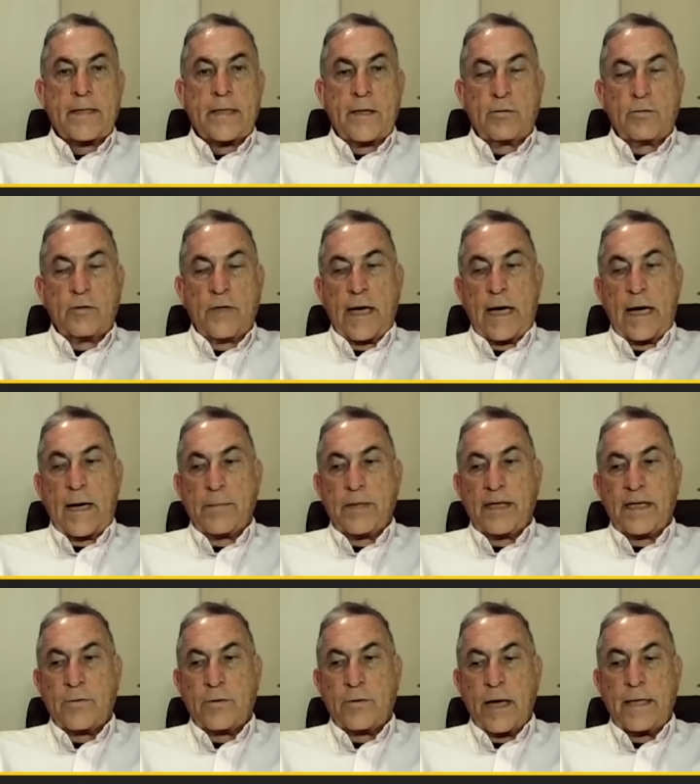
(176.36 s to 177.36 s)
Now, the
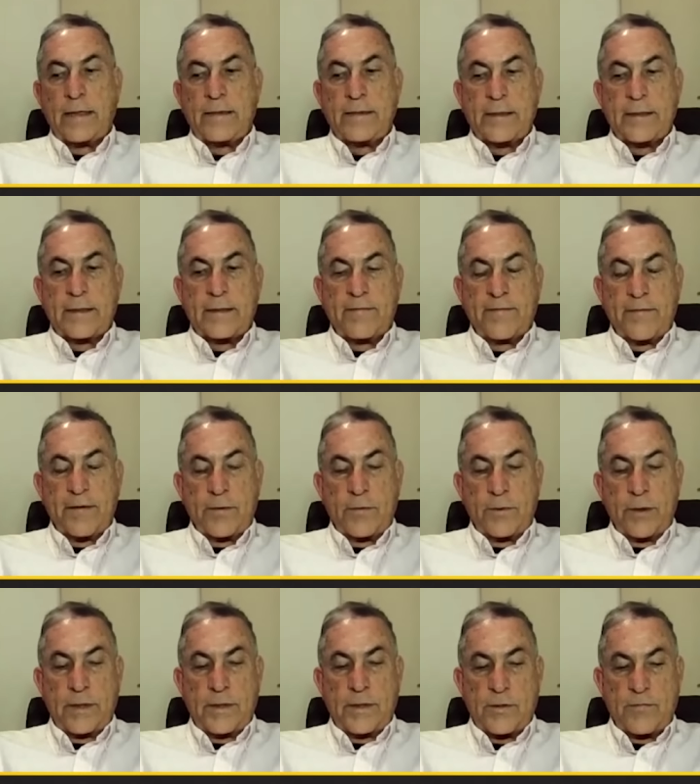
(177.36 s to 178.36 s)
army created a
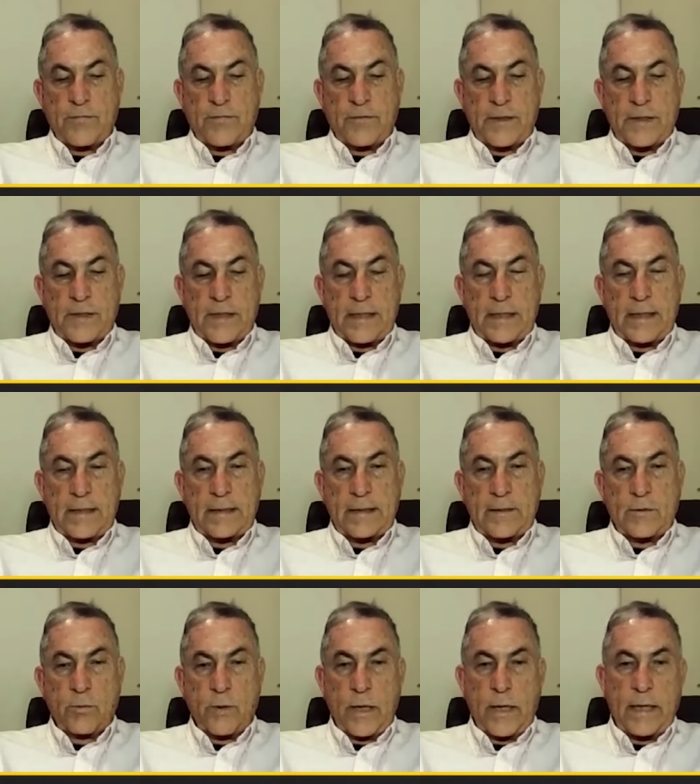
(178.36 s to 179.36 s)
very
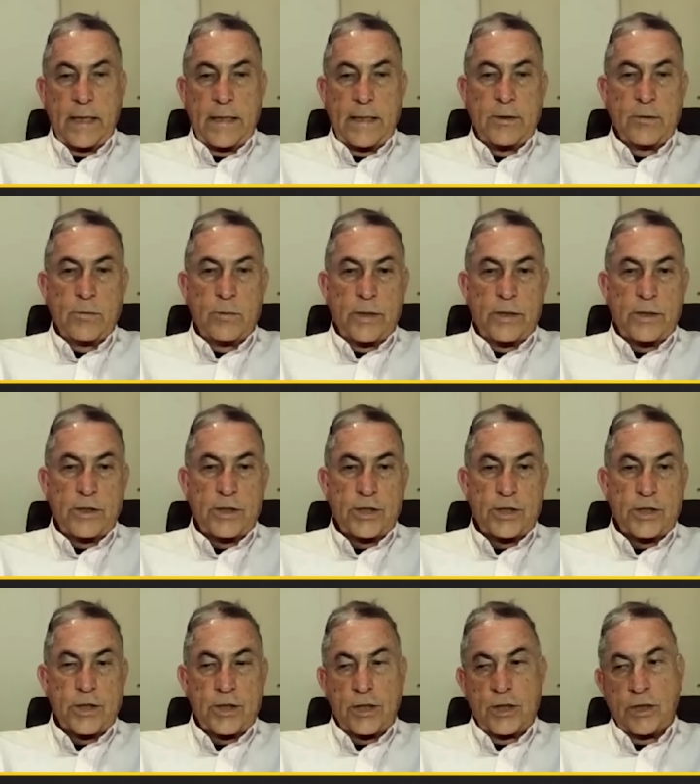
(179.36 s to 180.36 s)
sophisticated way in
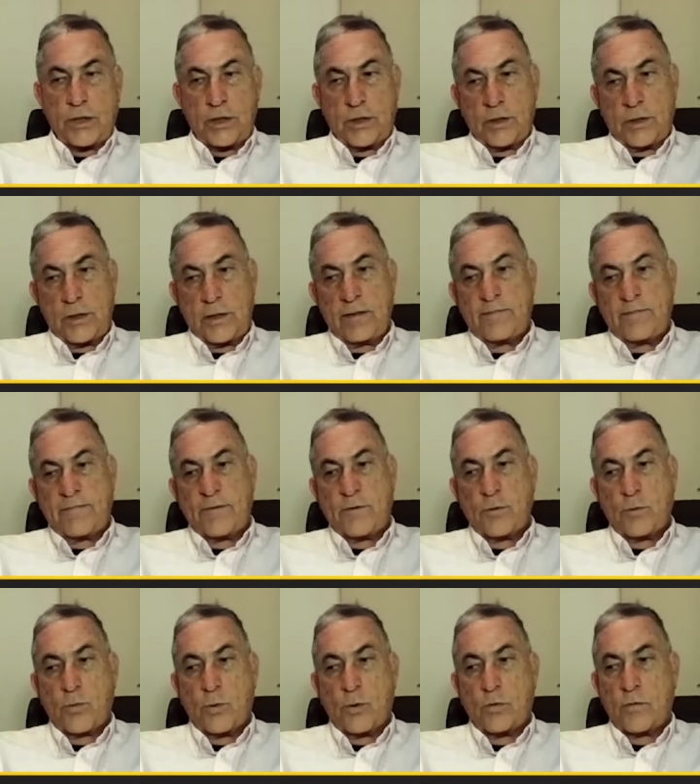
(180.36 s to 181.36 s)
which, if
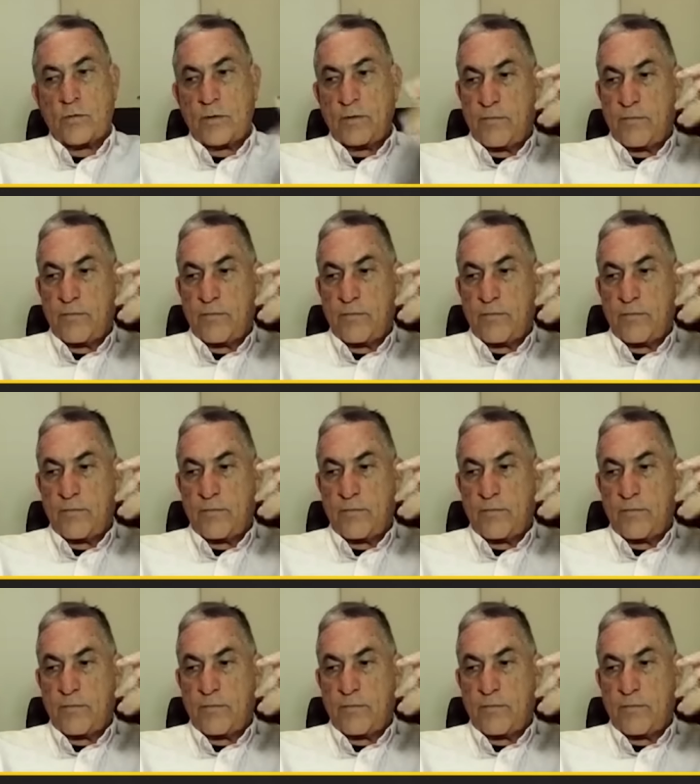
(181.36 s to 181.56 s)
you want